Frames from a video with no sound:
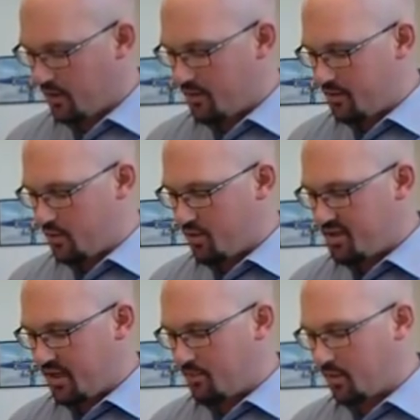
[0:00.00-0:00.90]
the youth
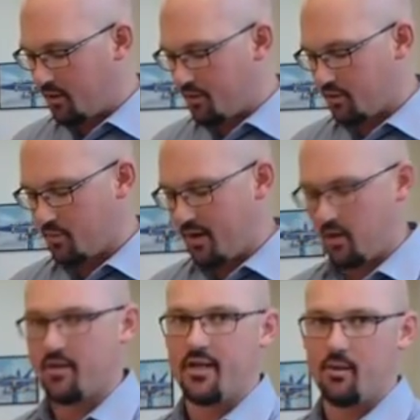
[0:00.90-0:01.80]
date of birth, or the
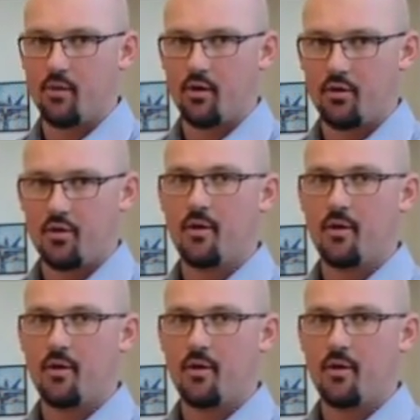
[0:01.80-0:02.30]
parent date of birth.